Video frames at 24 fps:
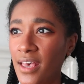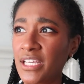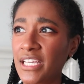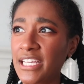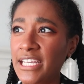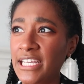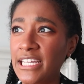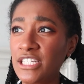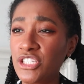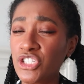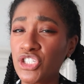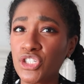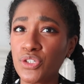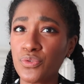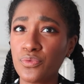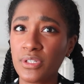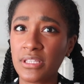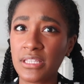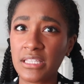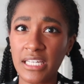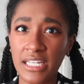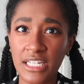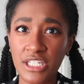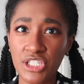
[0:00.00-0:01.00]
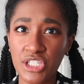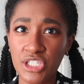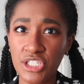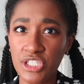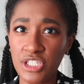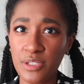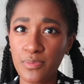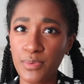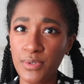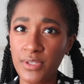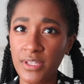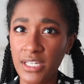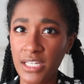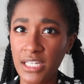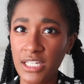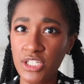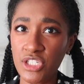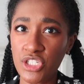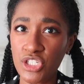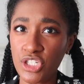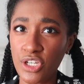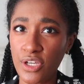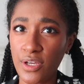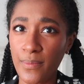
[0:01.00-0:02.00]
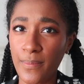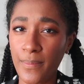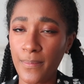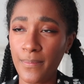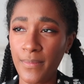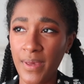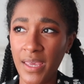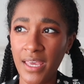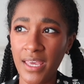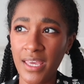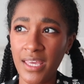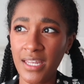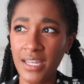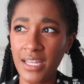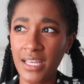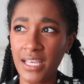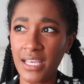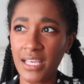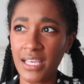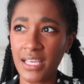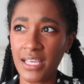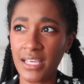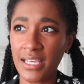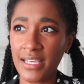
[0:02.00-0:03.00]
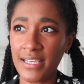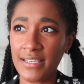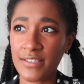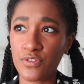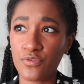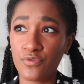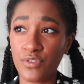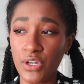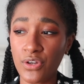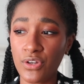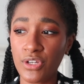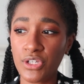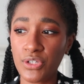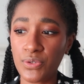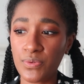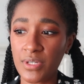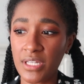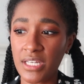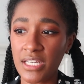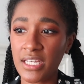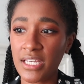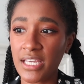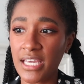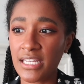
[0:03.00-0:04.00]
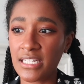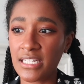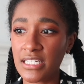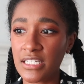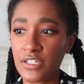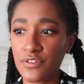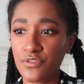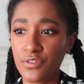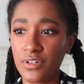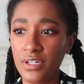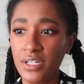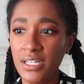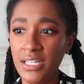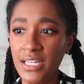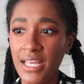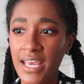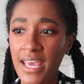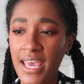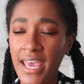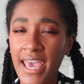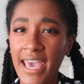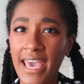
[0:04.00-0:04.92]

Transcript: Each relationship with each man is very unique different.